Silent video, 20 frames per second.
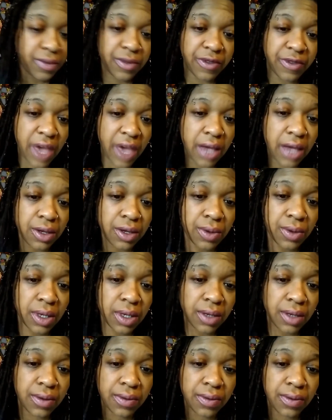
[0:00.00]
Value
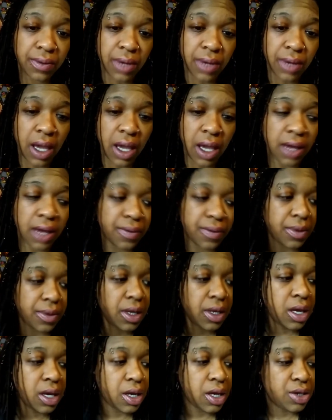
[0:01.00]
it, okay?
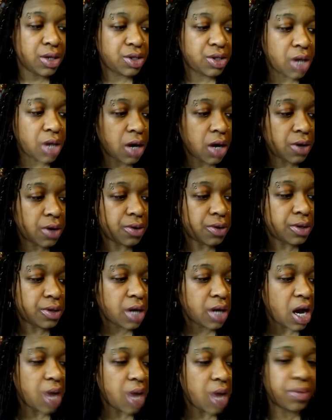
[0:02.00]
So,
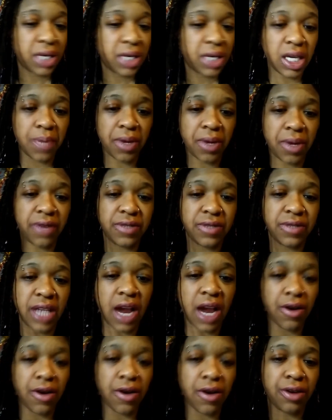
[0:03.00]
upkeep of
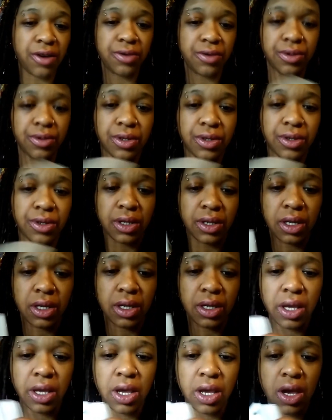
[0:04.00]
tarot.
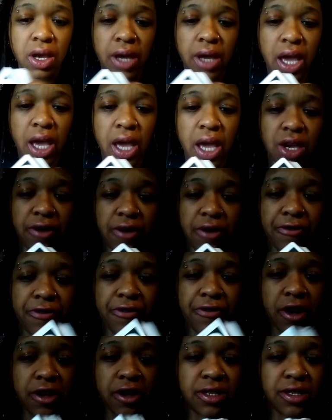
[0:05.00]
Okay, your
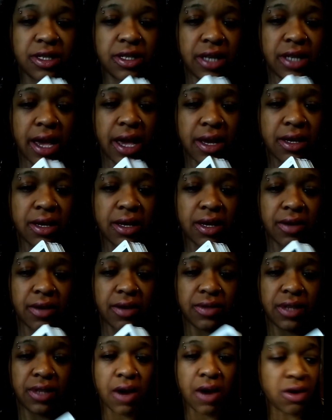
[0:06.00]
first deck
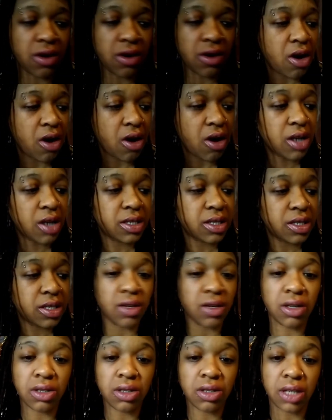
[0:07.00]
of tarot cards is
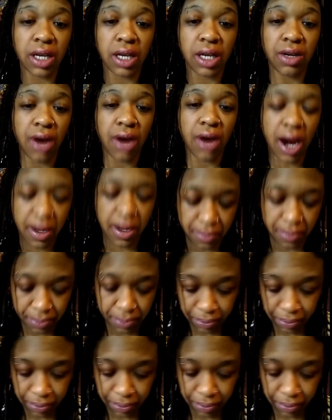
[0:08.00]
going to look like crap.